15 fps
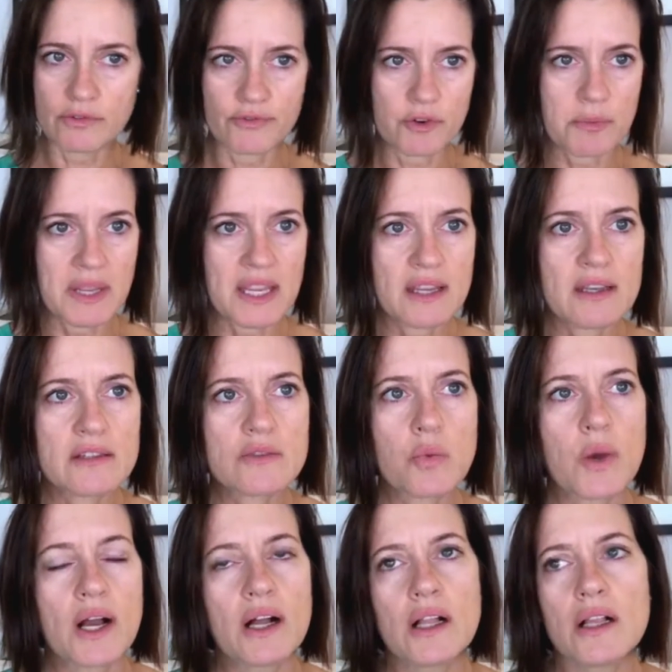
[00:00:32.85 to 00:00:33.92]
for me as
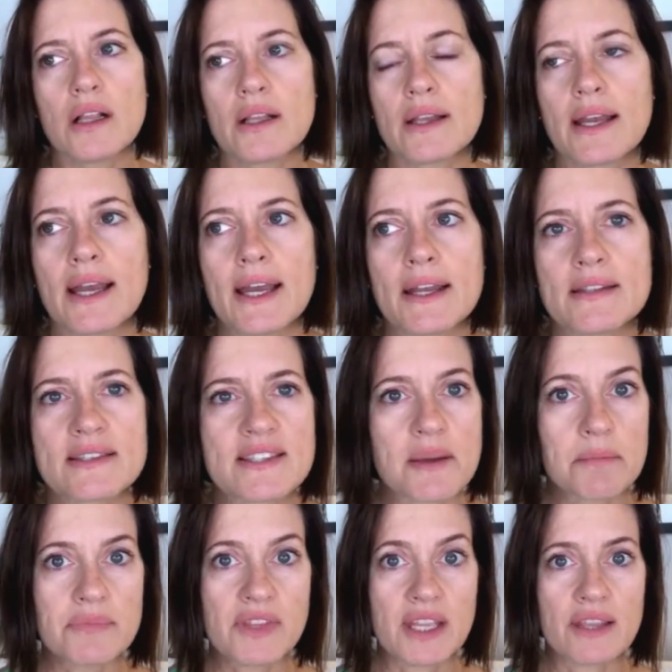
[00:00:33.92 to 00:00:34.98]
well, and
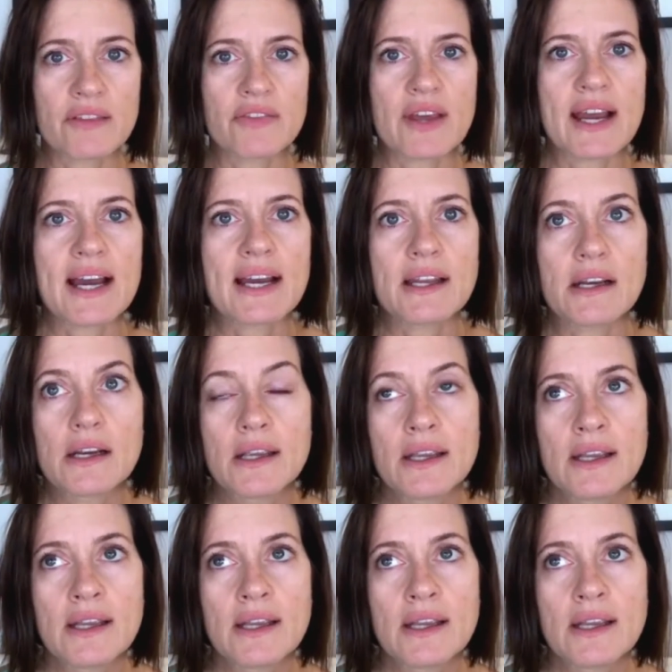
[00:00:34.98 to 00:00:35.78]
something that